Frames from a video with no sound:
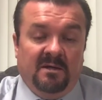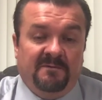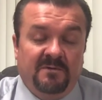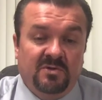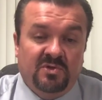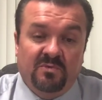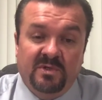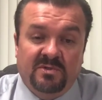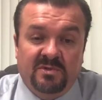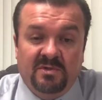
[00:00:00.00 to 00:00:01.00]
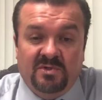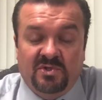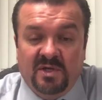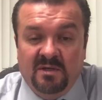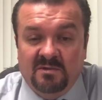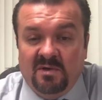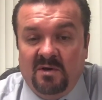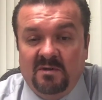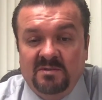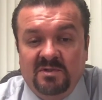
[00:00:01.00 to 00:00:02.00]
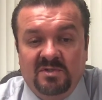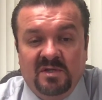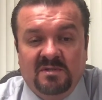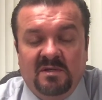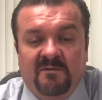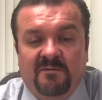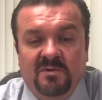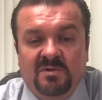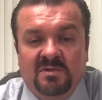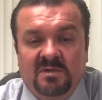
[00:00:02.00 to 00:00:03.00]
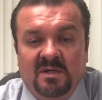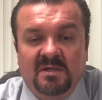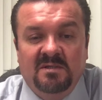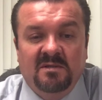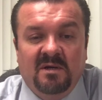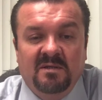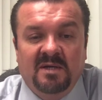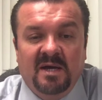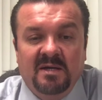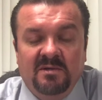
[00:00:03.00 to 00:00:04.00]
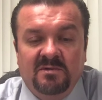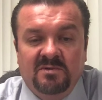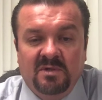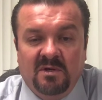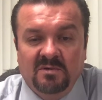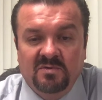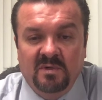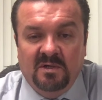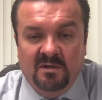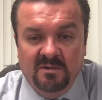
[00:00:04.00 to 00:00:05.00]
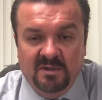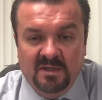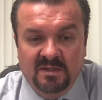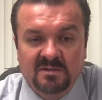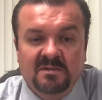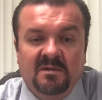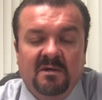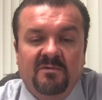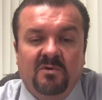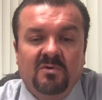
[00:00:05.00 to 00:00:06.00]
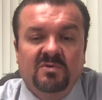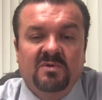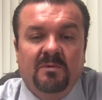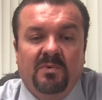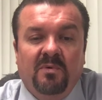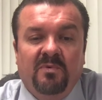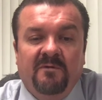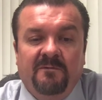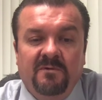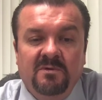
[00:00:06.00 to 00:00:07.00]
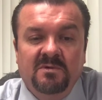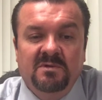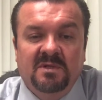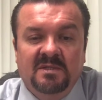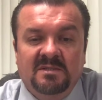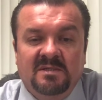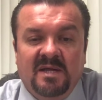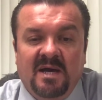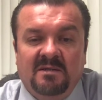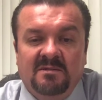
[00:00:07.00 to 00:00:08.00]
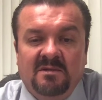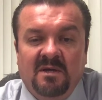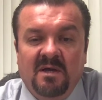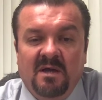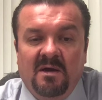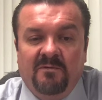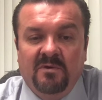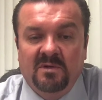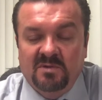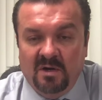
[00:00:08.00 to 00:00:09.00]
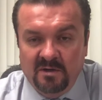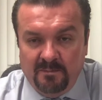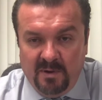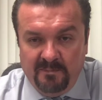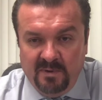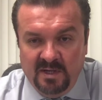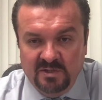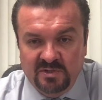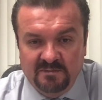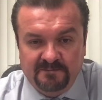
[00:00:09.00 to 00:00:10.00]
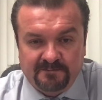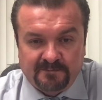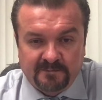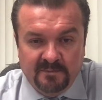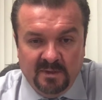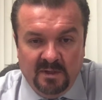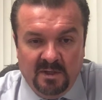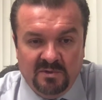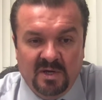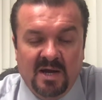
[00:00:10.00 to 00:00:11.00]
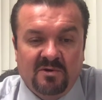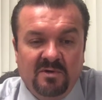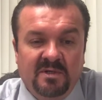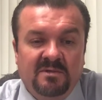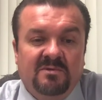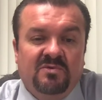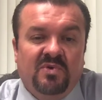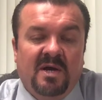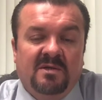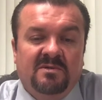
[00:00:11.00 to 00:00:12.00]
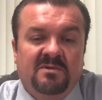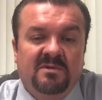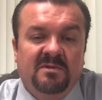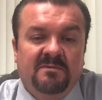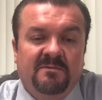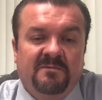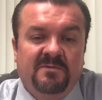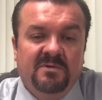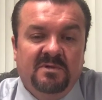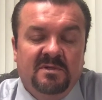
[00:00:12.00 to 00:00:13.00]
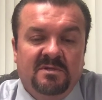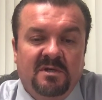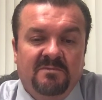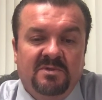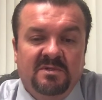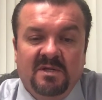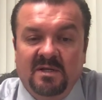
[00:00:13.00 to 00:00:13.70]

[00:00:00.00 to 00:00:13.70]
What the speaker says: Future research. Chen et al. Suggests that future studies on diet should also include a list of culturally appropriate foods and snacks for the target population To accurately track student food consumption, a